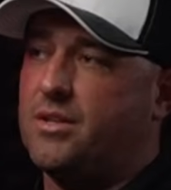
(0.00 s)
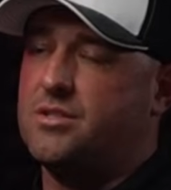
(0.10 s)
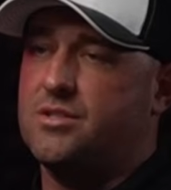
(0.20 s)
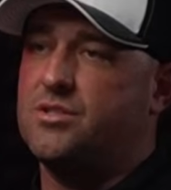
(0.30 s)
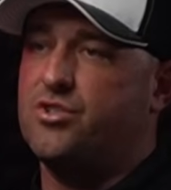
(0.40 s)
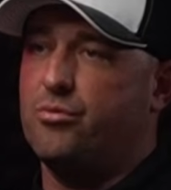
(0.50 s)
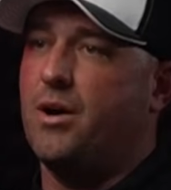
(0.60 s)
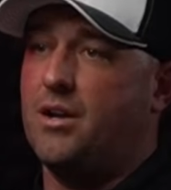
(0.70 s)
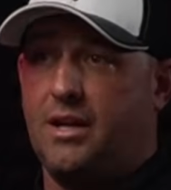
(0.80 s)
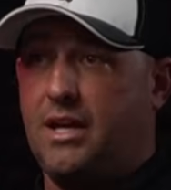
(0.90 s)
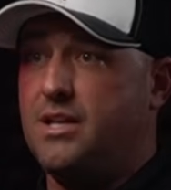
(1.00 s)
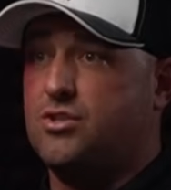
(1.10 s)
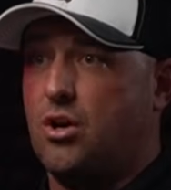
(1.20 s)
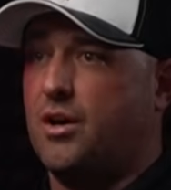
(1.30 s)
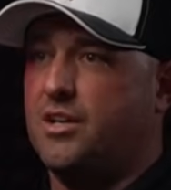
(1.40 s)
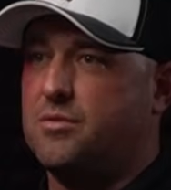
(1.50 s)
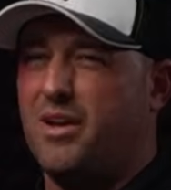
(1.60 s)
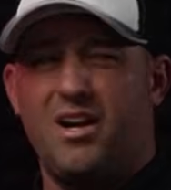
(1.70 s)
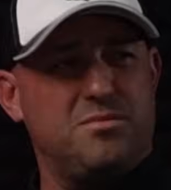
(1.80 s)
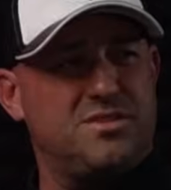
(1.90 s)
But this is just too much. Like he's talking to
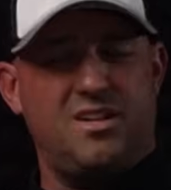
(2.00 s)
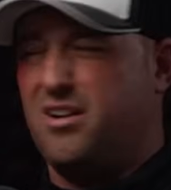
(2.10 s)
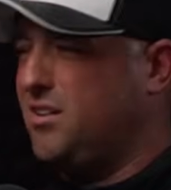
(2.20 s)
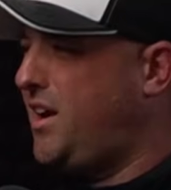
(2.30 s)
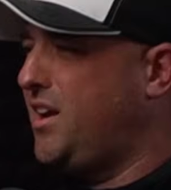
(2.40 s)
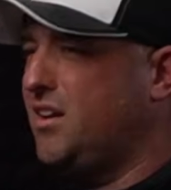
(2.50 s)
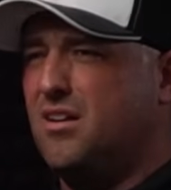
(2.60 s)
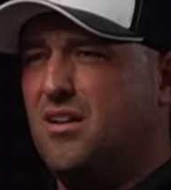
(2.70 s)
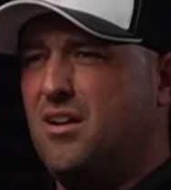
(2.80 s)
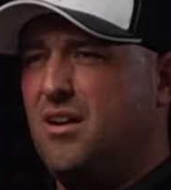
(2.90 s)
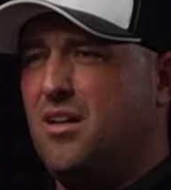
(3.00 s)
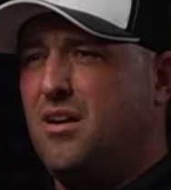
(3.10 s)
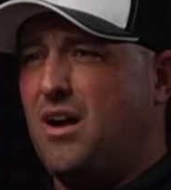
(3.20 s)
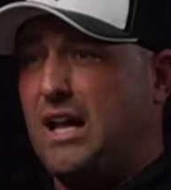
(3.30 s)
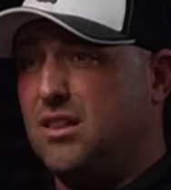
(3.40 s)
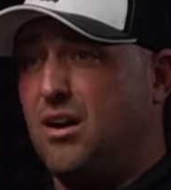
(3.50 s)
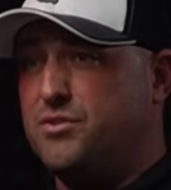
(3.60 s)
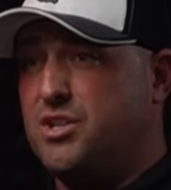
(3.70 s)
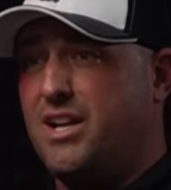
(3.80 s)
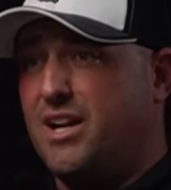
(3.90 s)
me, and I'm sitting here like, I
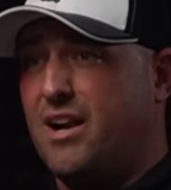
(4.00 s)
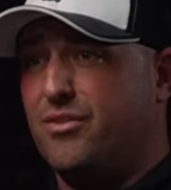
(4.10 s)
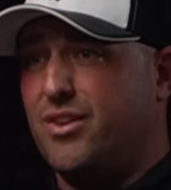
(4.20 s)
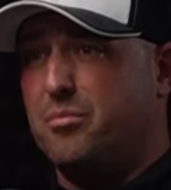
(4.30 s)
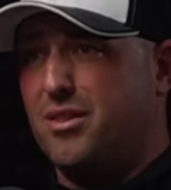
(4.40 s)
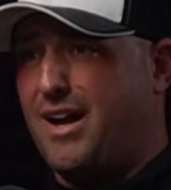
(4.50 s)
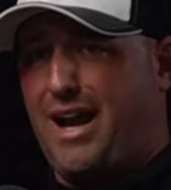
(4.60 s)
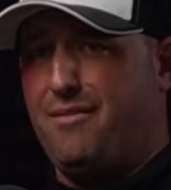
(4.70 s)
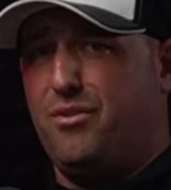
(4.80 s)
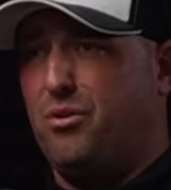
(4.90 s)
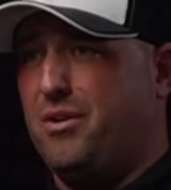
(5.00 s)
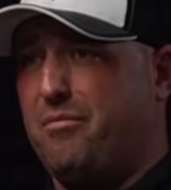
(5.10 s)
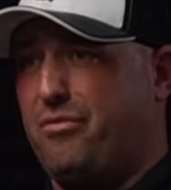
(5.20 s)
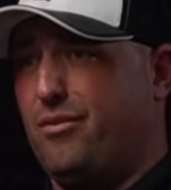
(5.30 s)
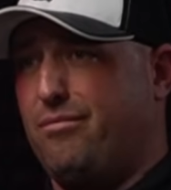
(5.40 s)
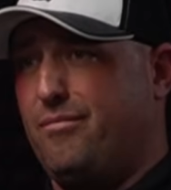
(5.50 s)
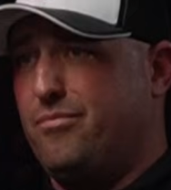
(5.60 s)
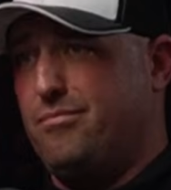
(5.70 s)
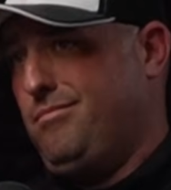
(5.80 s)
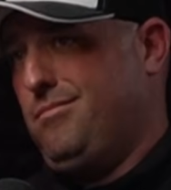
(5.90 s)
love Gene and everything, but like I've known him for
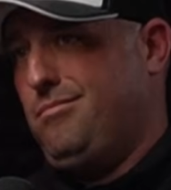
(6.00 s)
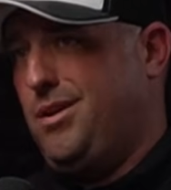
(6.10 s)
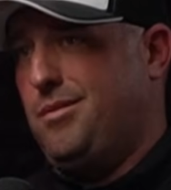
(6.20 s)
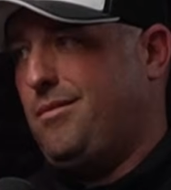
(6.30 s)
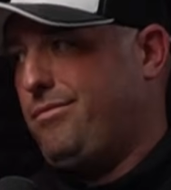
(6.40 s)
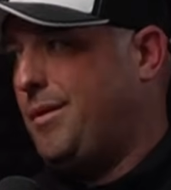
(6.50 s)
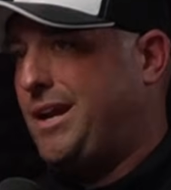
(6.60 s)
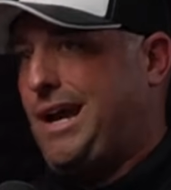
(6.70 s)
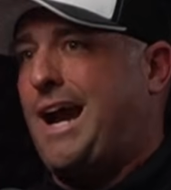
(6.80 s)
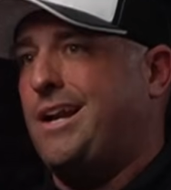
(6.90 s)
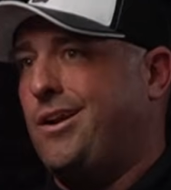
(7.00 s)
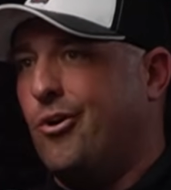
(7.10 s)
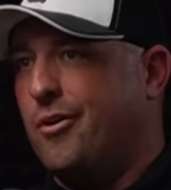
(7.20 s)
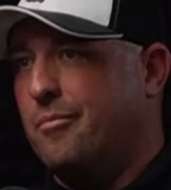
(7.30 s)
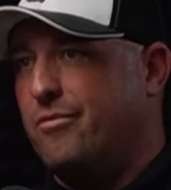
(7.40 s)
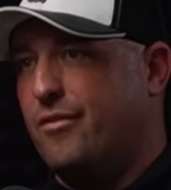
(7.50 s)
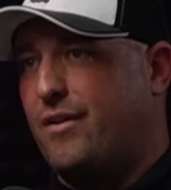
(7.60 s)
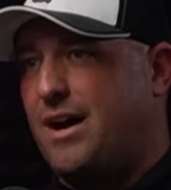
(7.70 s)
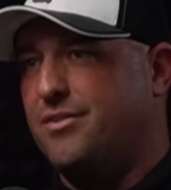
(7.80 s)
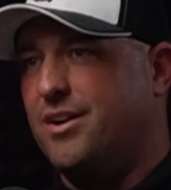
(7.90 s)
minute. I mean, kind of known him for
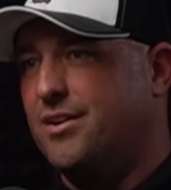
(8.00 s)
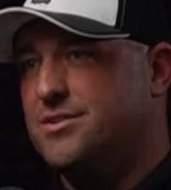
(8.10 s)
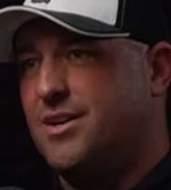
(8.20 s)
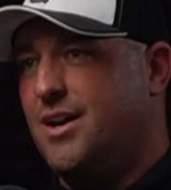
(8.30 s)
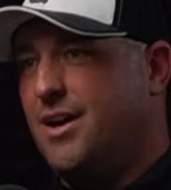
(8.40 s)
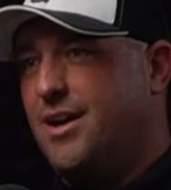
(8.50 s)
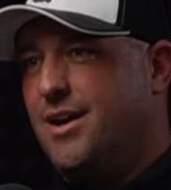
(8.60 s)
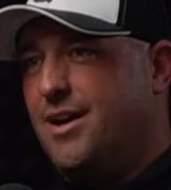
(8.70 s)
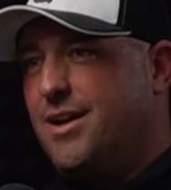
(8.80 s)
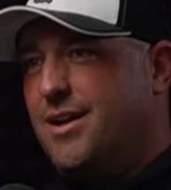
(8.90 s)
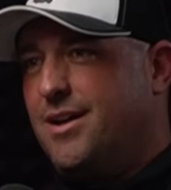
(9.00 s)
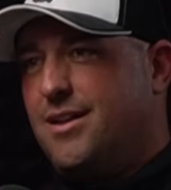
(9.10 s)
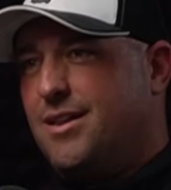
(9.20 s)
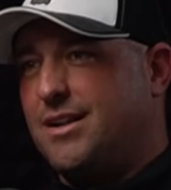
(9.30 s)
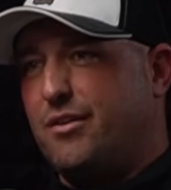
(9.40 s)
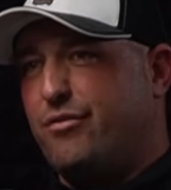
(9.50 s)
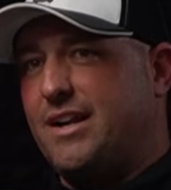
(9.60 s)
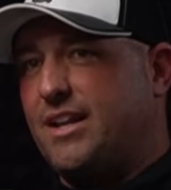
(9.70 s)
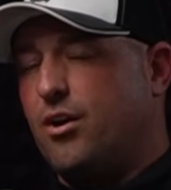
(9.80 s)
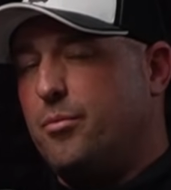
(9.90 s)
five years. Like the
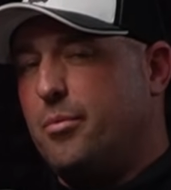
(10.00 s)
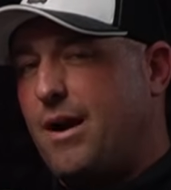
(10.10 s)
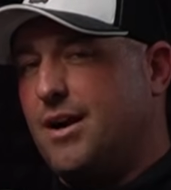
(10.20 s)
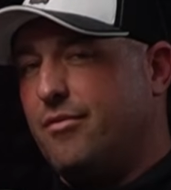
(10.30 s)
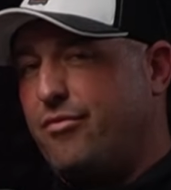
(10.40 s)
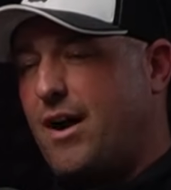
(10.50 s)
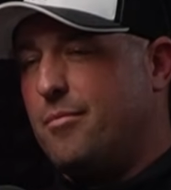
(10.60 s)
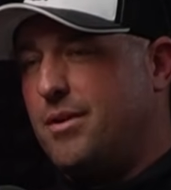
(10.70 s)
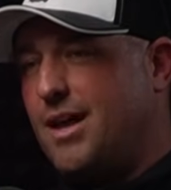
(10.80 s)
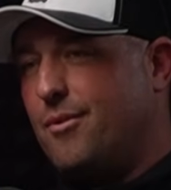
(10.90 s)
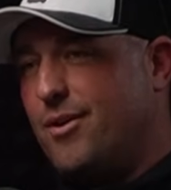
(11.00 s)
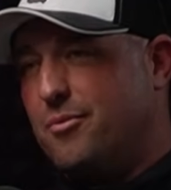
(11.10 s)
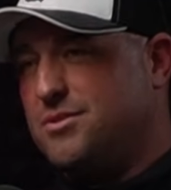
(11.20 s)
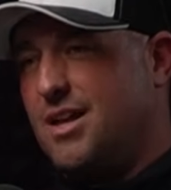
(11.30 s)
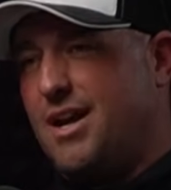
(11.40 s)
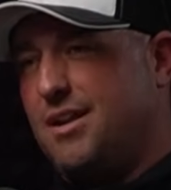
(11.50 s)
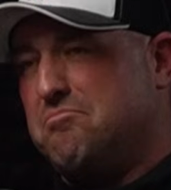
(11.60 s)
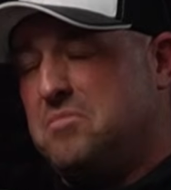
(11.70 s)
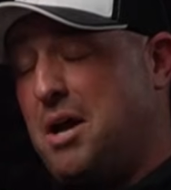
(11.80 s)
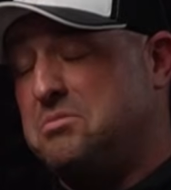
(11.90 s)
fact that Urban Meyer could fire me that way was like
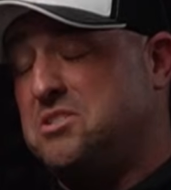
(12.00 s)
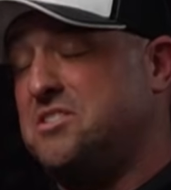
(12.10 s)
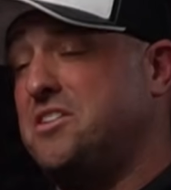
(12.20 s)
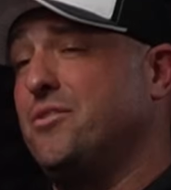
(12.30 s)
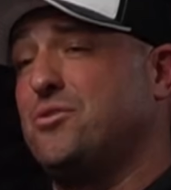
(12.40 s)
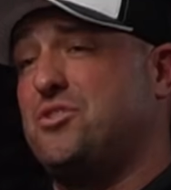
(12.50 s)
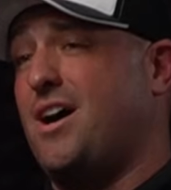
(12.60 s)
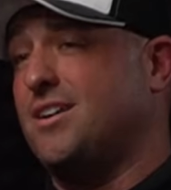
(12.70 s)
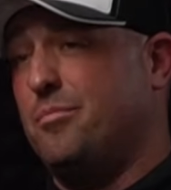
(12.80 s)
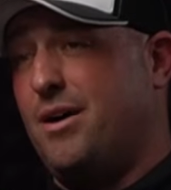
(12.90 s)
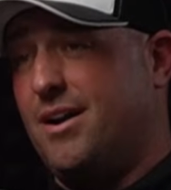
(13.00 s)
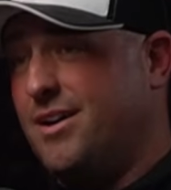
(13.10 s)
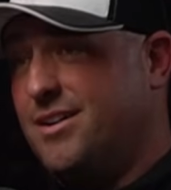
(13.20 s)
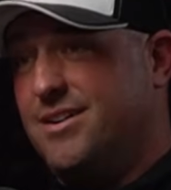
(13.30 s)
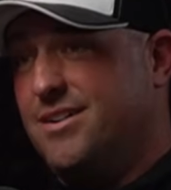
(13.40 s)
I'm still shocked about it.